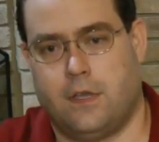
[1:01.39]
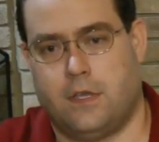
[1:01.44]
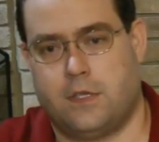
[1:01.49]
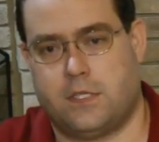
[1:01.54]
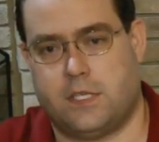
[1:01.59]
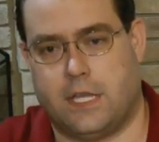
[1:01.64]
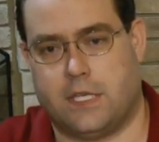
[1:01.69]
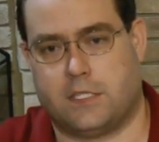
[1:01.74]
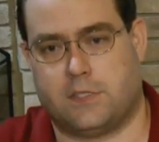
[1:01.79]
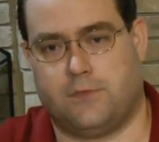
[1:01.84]

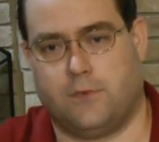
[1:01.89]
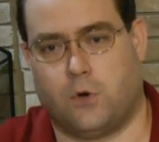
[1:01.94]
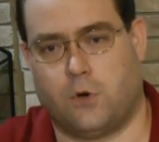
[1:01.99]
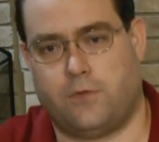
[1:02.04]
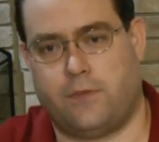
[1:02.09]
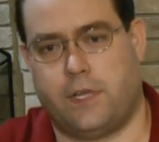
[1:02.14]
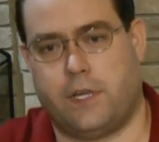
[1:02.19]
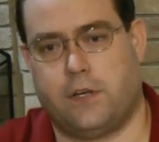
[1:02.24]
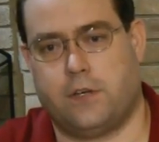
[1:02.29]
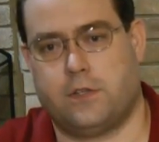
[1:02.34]
that's 4
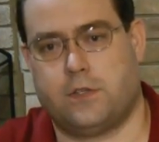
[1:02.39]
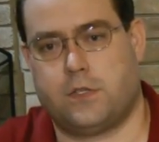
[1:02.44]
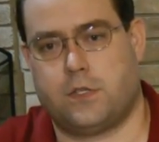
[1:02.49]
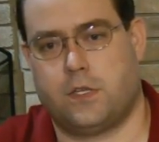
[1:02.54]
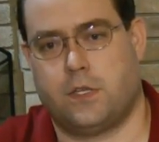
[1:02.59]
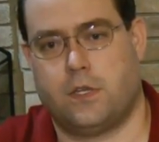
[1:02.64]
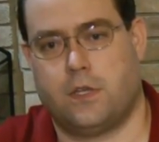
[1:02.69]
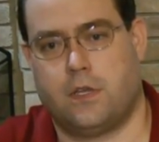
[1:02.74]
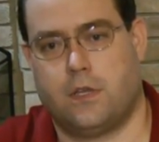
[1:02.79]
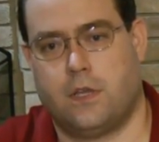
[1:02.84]
fingers.
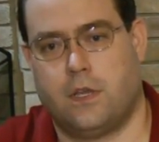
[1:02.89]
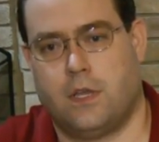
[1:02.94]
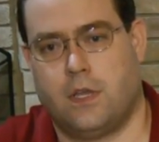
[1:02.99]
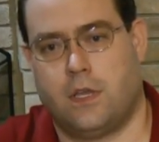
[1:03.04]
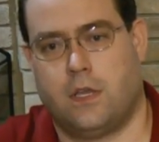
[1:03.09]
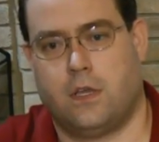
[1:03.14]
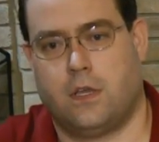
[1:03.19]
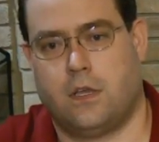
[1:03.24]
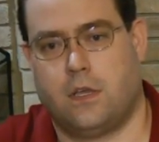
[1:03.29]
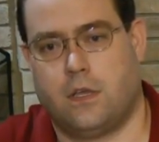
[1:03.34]

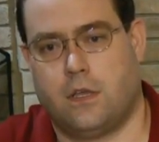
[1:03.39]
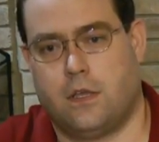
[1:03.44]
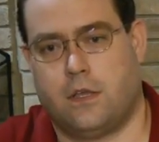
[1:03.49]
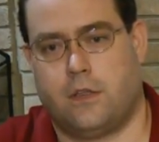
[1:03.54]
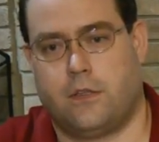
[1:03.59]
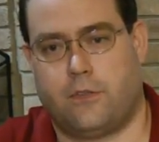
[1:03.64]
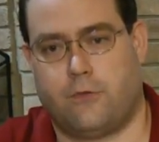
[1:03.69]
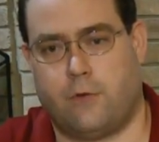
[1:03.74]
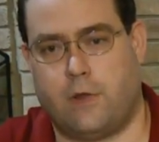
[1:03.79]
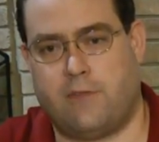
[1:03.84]
3